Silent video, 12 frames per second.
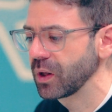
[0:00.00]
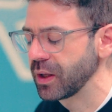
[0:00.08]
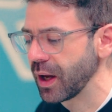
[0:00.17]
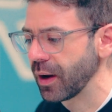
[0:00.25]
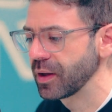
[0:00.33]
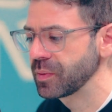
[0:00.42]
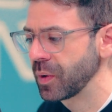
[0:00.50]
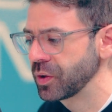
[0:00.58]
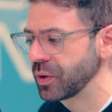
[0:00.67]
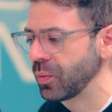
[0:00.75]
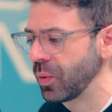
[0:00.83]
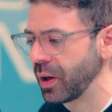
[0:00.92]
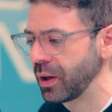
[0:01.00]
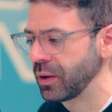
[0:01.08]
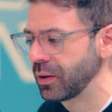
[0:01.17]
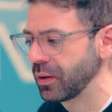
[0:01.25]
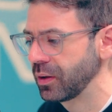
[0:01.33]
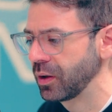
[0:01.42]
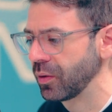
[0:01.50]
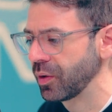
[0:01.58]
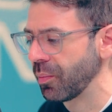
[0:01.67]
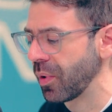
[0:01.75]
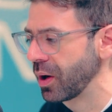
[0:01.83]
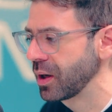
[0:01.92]
Especially when, the
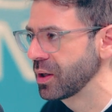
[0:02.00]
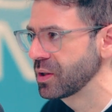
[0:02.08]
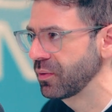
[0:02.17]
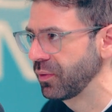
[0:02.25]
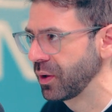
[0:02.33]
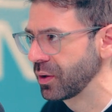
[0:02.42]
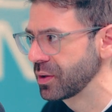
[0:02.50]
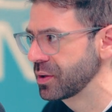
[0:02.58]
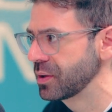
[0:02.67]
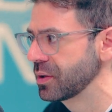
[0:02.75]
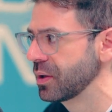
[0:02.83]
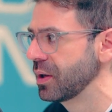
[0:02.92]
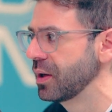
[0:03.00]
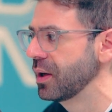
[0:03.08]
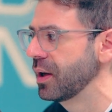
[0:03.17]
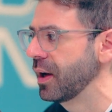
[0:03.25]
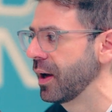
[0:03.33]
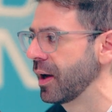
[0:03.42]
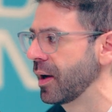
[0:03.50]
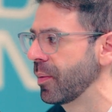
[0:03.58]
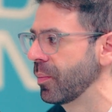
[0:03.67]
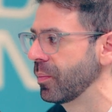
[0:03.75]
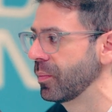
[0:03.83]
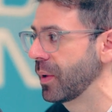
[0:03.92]
market is fierce.
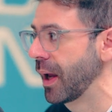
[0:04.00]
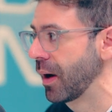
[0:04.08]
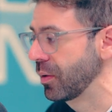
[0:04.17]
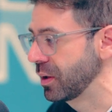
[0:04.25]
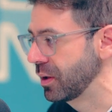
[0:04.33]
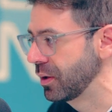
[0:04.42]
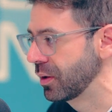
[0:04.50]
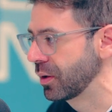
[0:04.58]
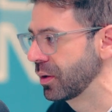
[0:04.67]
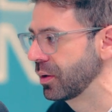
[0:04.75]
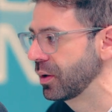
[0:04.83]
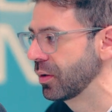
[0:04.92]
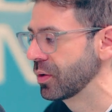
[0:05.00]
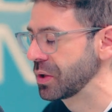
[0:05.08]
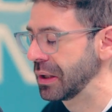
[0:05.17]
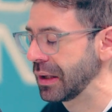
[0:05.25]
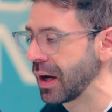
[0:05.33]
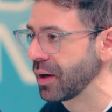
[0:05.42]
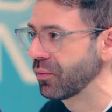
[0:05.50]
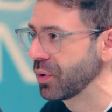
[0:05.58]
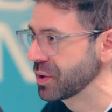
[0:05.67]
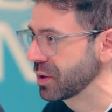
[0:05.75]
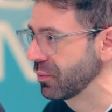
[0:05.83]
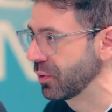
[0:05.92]
Out here, there's a lot of
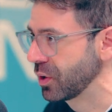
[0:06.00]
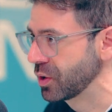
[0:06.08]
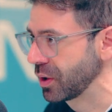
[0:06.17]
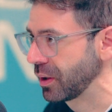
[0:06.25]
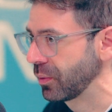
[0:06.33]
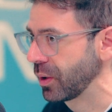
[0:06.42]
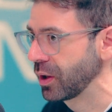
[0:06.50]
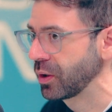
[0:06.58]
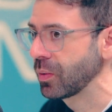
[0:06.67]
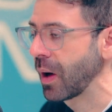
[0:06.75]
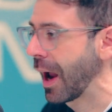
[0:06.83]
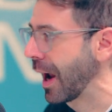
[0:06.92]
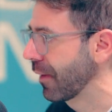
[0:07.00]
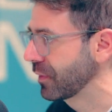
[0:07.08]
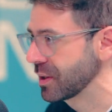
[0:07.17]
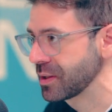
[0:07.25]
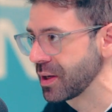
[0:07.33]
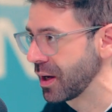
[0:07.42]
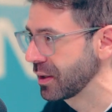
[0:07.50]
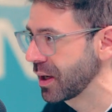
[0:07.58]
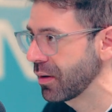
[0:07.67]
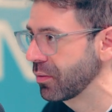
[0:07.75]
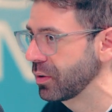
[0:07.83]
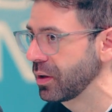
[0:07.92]
risk aversion, right? You have to stand
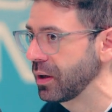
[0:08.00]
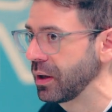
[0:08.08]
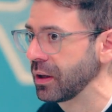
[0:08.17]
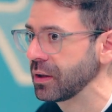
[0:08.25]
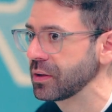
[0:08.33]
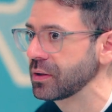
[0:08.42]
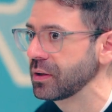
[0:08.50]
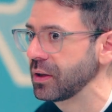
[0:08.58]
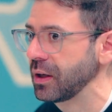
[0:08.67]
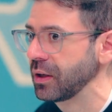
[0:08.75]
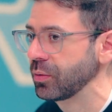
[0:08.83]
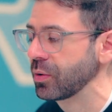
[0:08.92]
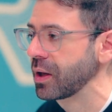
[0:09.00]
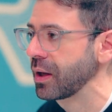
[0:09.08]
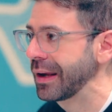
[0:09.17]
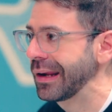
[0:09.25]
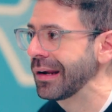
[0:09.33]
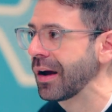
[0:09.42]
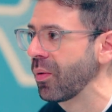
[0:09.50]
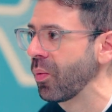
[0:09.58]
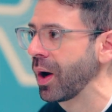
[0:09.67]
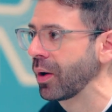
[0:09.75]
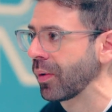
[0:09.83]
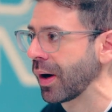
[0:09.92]
out, and you cannot
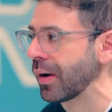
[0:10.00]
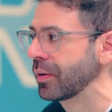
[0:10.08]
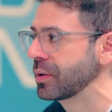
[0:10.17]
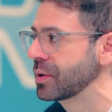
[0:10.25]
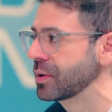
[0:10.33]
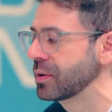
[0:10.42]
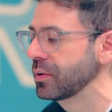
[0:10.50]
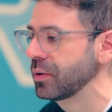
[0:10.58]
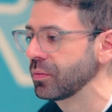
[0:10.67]
wait around,